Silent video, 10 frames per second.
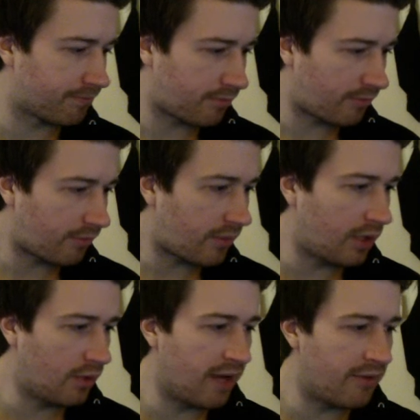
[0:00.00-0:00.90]
you
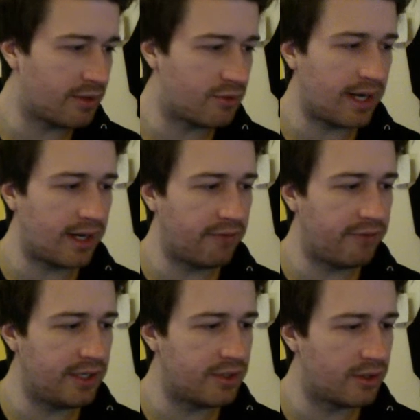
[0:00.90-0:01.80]
have the tracking
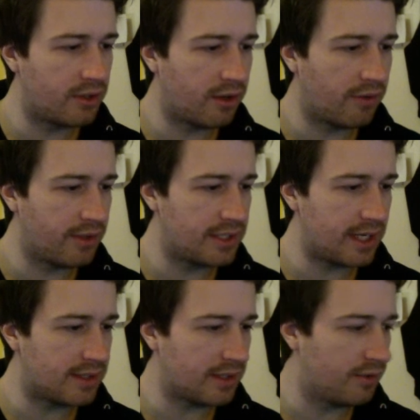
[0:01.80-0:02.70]
feature of this
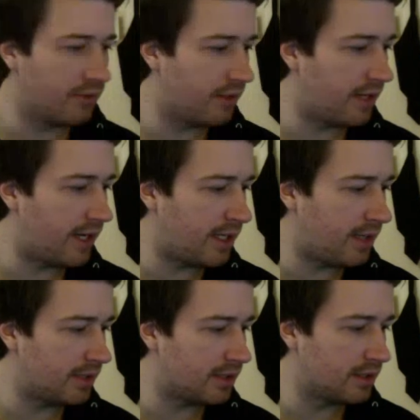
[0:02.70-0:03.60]
executor
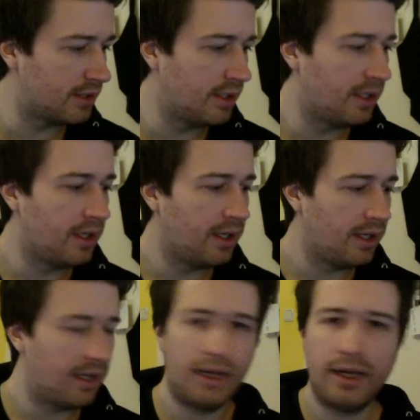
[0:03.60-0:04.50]
enabled.
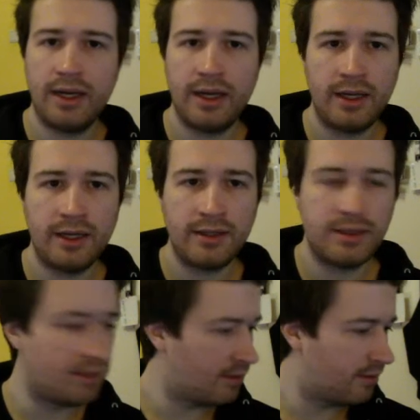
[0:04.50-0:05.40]
And
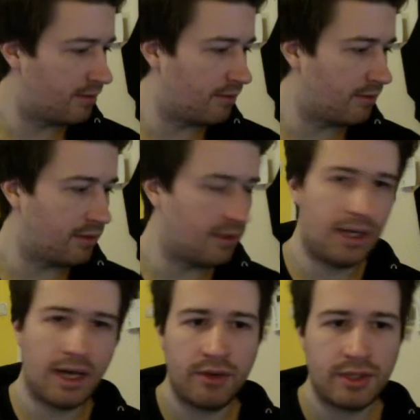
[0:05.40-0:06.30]
now
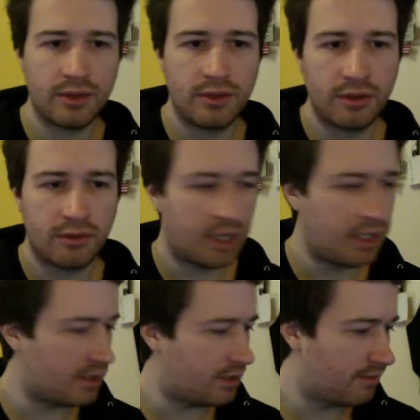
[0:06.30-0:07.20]
it should look right.
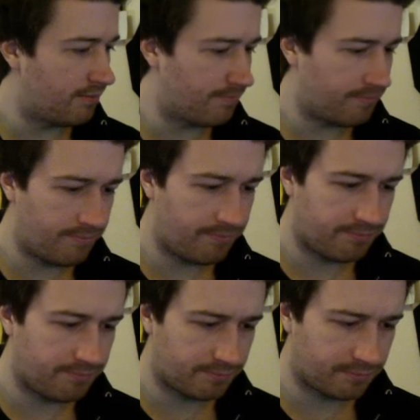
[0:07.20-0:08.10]

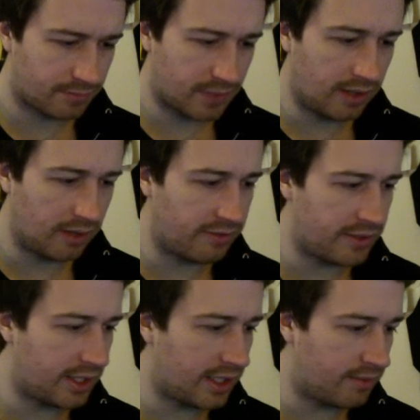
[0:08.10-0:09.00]
I'll off it again.